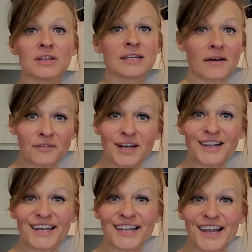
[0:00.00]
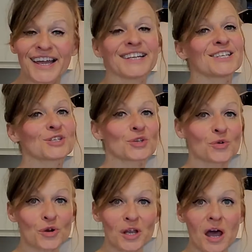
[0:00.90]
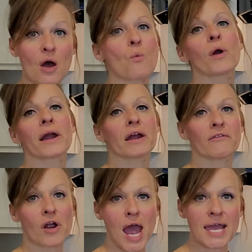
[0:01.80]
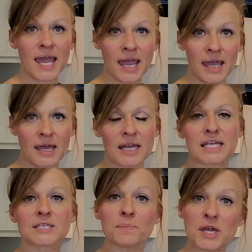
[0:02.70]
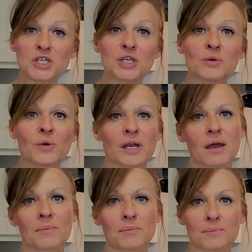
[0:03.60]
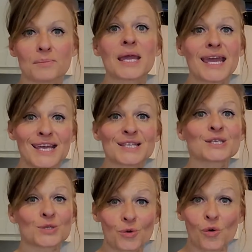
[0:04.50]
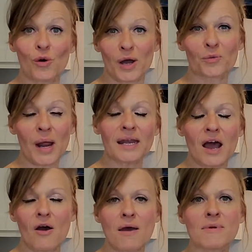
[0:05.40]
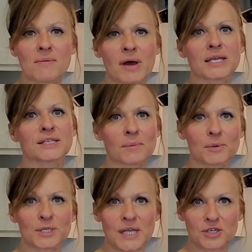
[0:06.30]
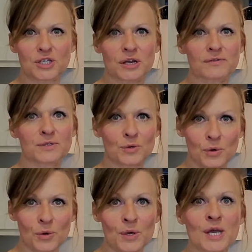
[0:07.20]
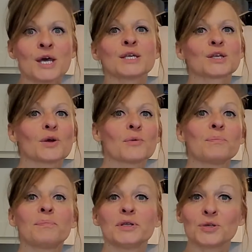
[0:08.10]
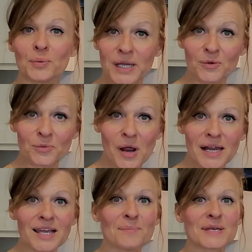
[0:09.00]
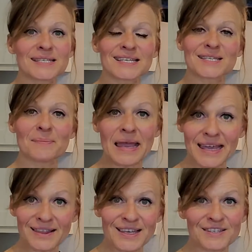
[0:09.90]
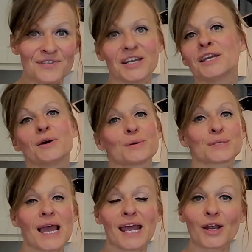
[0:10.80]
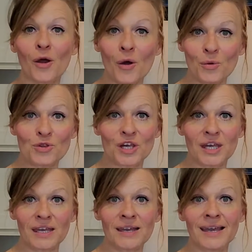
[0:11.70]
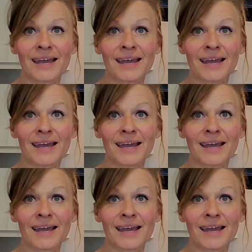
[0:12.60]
definitely like to shortcut wherever I can, especially when I'm in school. And right now I'm in my summer session of school. So between running a business, making these videos, and coaching